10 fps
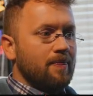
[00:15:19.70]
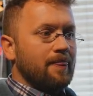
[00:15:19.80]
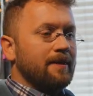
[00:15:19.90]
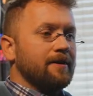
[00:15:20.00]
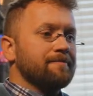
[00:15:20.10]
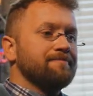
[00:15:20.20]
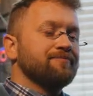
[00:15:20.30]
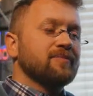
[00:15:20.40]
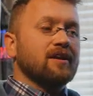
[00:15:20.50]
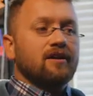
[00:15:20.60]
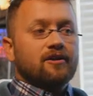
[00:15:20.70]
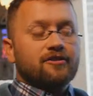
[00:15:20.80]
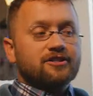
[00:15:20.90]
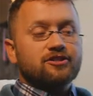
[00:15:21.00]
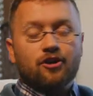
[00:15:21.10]
There.
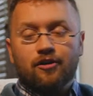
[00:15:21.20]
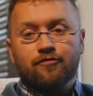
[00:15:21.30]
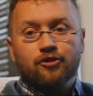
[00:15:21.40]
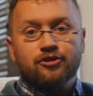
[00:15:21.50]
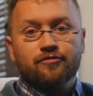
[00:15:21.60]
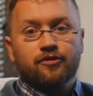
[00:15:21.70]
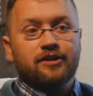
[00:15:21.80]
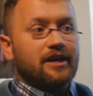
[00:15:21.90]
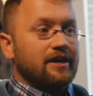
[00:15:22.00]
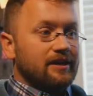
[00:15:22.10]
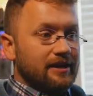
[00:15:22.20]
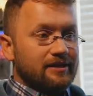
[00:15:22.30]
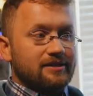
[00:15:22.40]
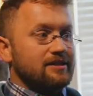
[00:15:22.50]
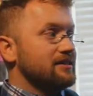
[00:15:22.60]
This is our inversion for the day.
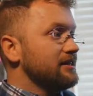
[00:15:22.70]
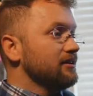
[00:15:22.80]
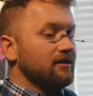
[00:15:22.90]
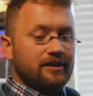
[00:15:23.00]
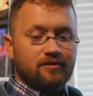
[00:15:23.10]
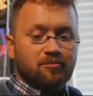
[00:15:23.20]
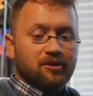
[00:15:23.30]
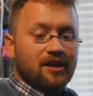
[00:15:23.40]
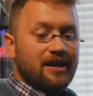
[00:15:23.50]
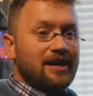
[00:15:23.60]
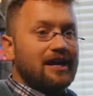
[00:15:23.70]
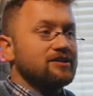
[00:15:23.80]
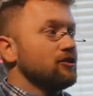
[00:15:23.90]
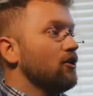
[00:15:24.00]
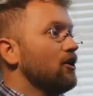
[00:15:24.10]
It's still in play as
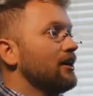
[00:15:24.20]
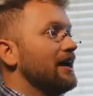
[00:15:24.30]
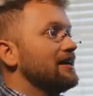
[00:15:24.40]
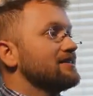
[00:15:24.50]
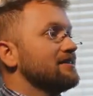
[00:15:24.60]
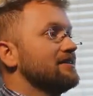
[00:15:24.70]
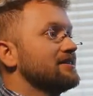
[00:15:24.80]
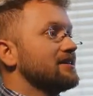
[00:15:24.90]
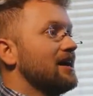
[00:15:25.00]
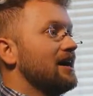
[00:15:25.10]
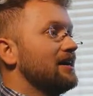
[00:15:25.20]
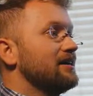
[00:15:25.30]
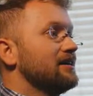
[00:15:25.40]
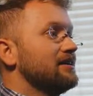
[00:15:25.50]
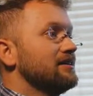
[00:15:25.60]
long as this high
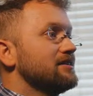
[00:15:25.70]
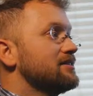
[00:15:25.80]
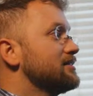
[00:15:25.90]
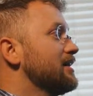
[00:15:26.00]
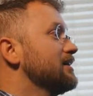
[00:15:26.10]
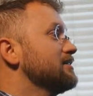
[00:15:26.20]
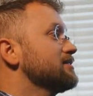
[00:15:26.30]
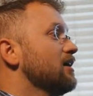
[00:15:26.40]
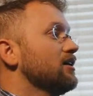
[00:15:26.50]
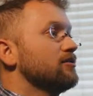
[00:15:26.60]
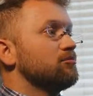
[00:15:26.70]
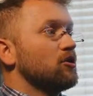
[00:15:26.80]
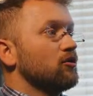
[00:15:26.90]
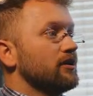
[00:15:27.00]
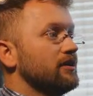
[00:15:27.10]
stays
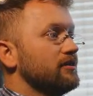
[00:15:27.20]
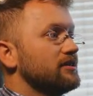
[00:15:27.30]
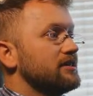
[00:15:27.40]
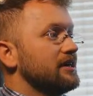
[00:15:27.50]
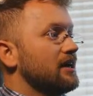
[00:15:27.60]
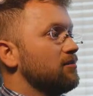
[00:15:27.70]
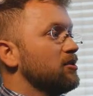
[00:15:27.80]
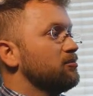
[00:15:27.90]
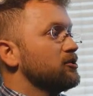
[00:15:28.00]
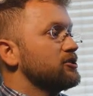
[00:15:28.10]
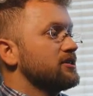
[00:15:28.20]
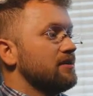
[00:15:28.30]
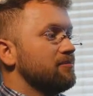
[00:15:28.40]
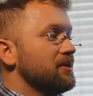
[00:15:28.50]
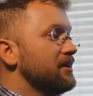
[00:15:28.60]
unbroken. You can see a couple of pushes
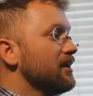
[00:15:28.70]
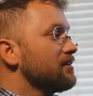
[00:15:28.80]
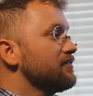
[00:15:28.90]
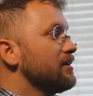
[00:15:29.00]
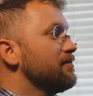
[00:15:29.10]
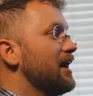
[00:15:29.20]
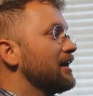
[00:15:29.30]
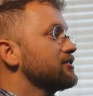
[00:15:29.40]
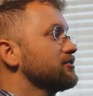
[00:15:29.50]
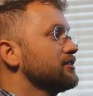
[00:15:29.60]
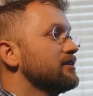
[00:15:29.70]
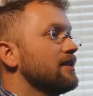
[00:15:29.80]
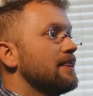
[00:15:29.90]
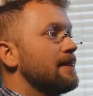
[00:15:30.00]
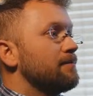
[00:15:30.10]
up, but none of them actually
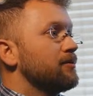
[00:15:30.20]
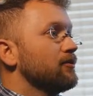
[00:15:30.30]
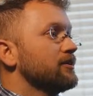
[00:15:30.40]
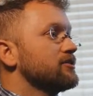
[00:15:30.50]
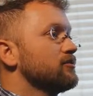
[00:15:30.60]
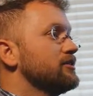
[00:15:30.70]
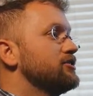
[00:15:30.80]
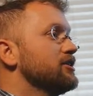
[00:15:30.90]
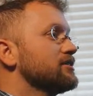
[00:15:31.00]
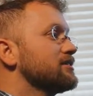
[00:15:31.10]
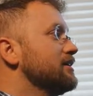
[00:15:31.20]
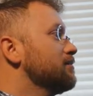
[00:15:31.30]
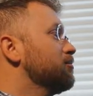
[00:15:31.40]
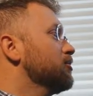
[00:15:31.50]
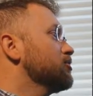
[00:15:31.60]
broke it. So we just need a
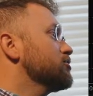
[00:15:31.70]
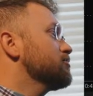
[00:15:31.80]
push,